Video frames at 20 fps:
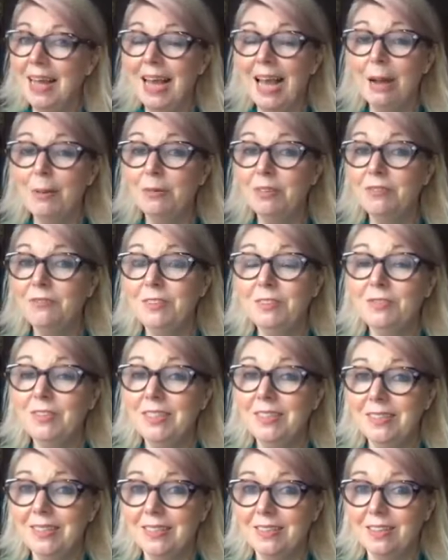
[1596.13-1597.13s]
I was
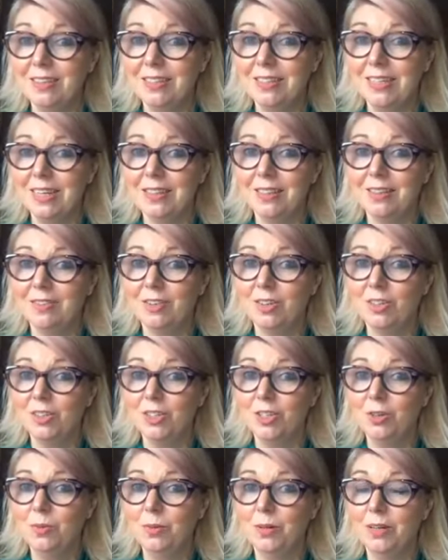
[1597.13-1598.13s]
56 on the 10th of
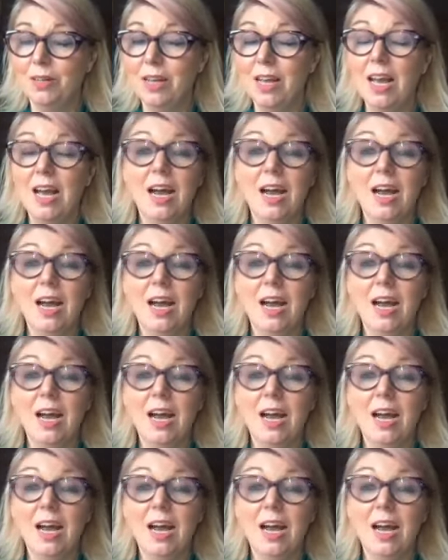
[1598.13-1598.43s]
October.